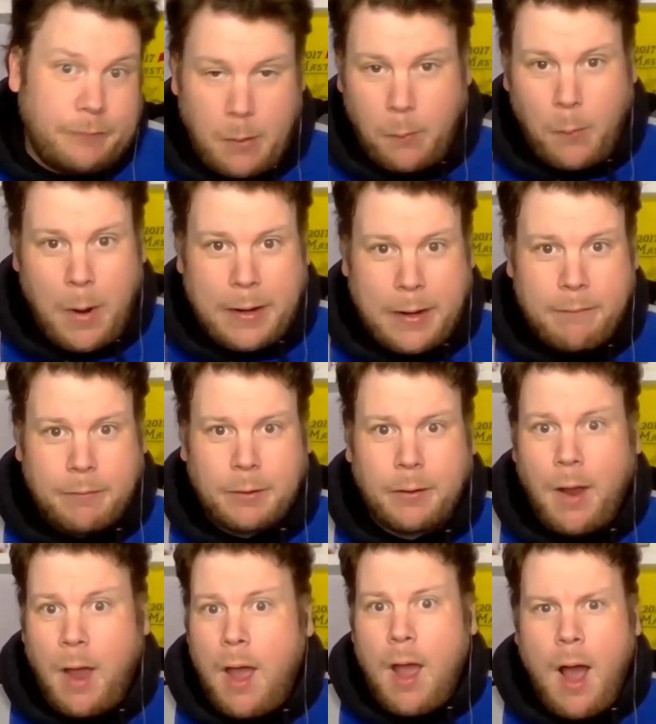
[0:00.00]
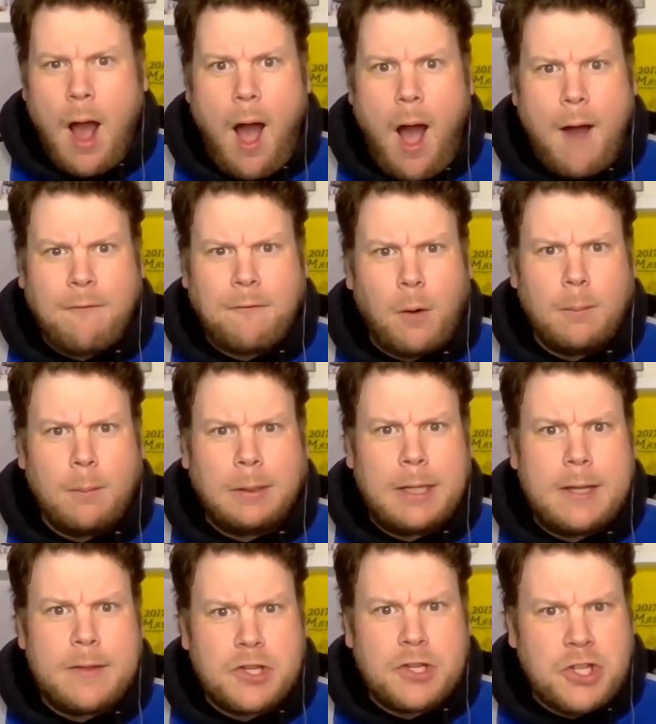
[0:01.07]
whatever. Uh,
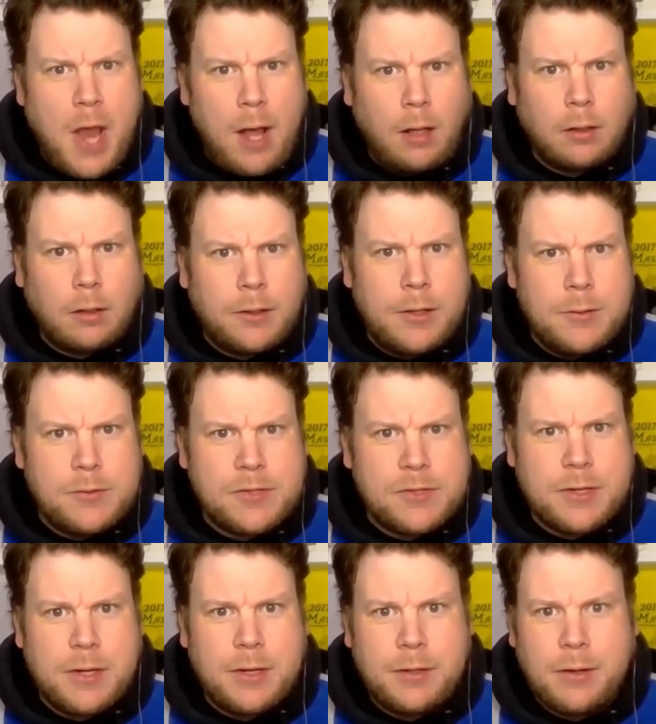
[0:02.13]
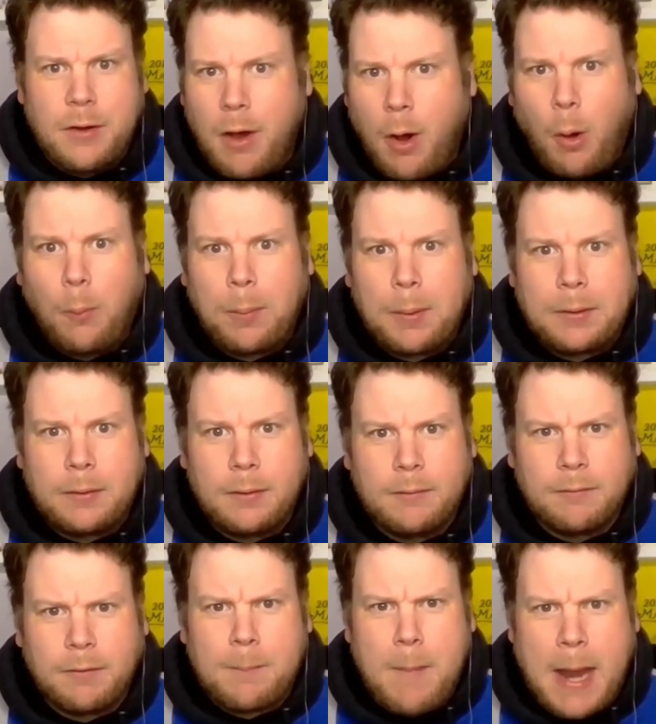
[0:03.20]
formerly the Shell Houston Open
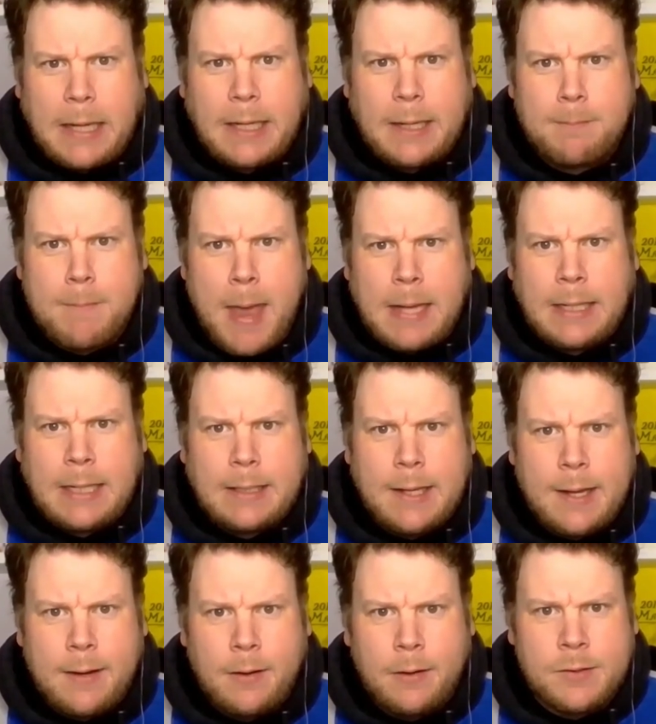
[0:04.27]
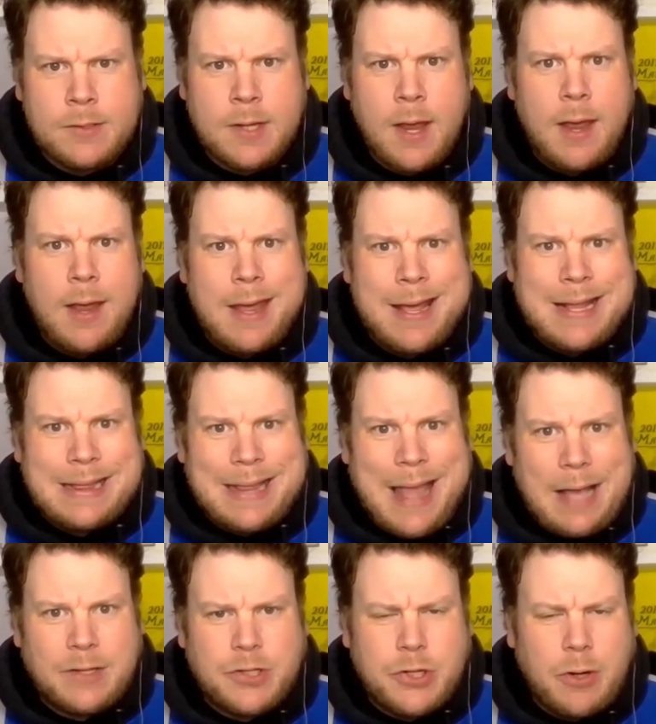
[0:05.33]
for many, many years.
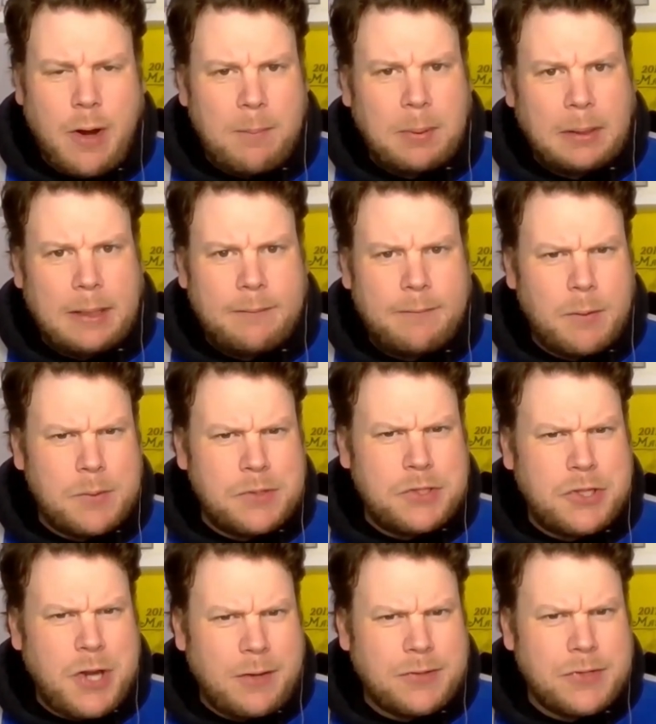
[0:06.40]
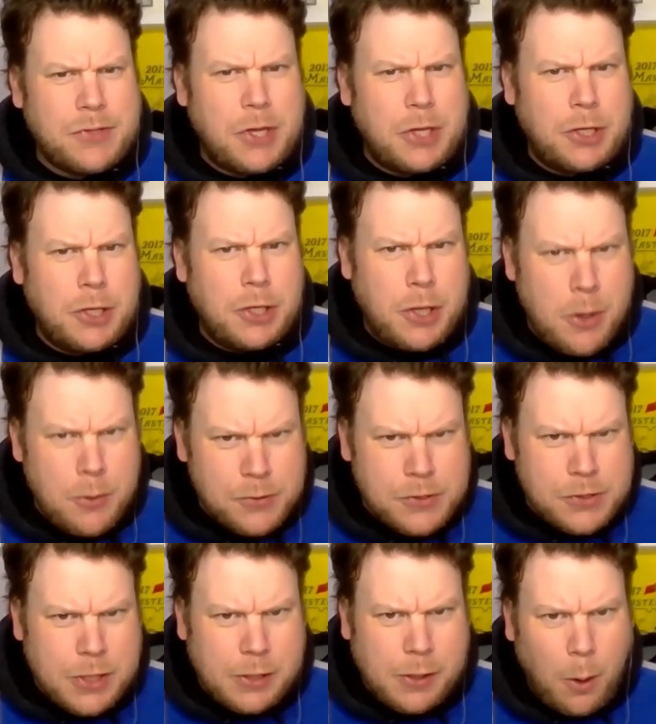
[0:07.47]
Last year, I believe it was just the
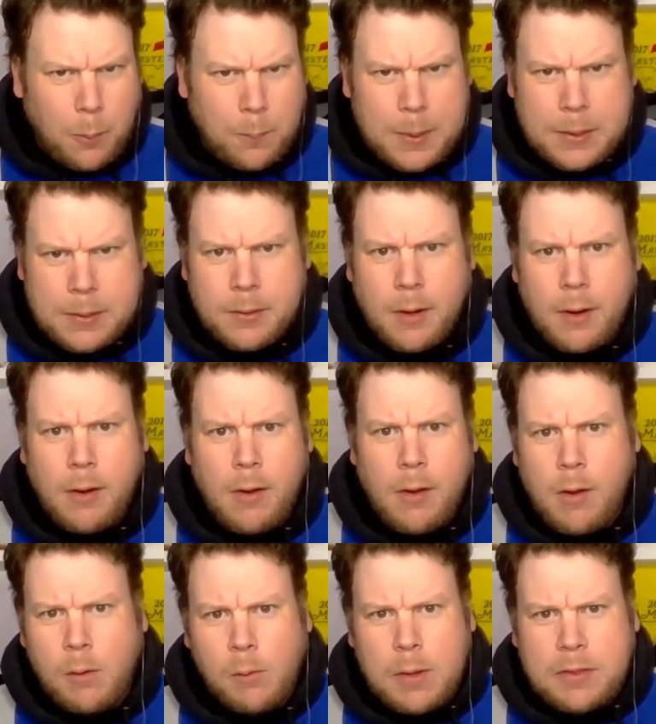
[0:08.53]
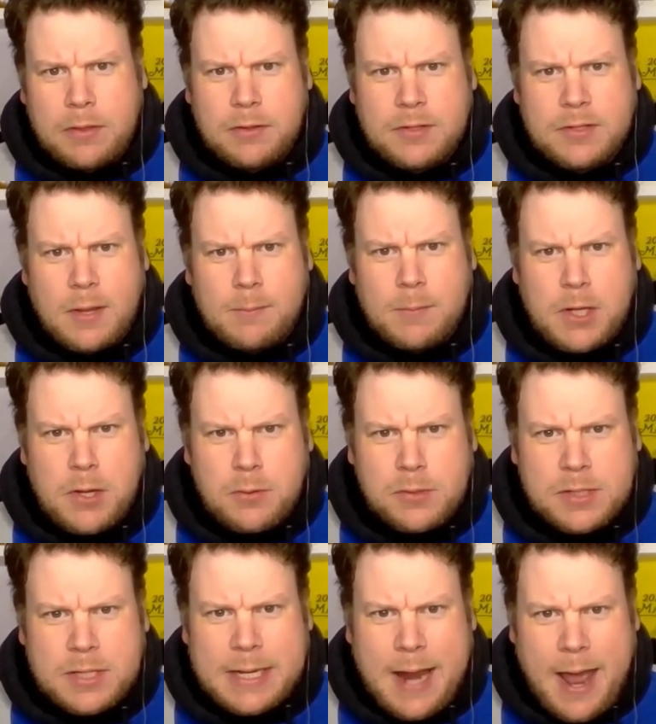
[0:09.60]
Houston Open with some
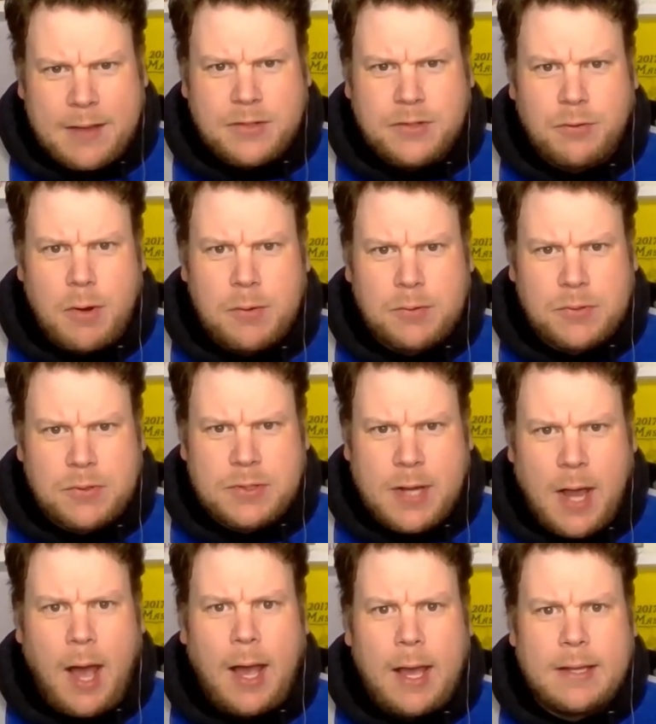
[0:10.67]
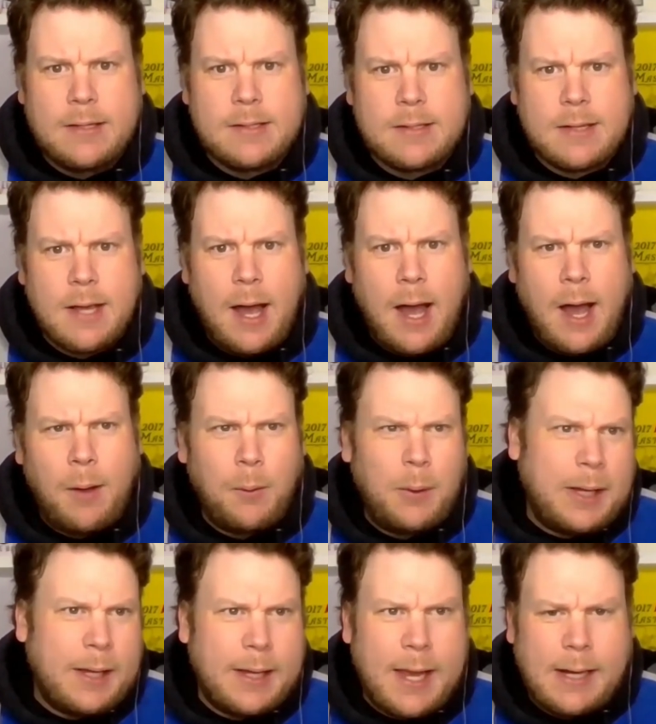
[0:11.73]
Houston Astros ties. Uh, we
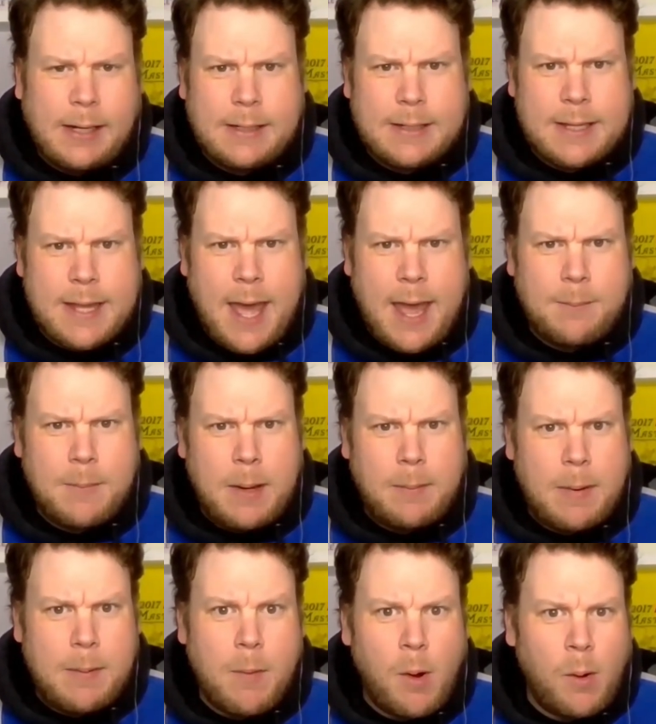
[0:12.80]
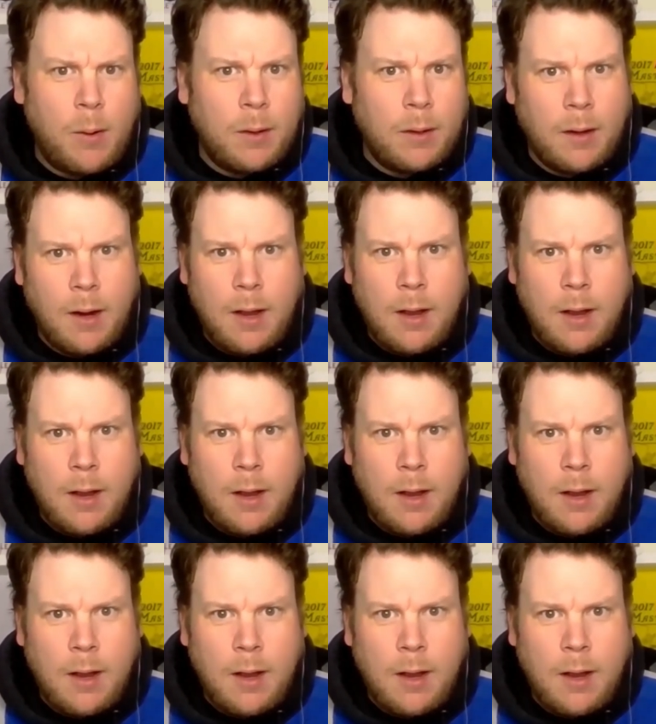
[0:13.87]
can get into that maybe more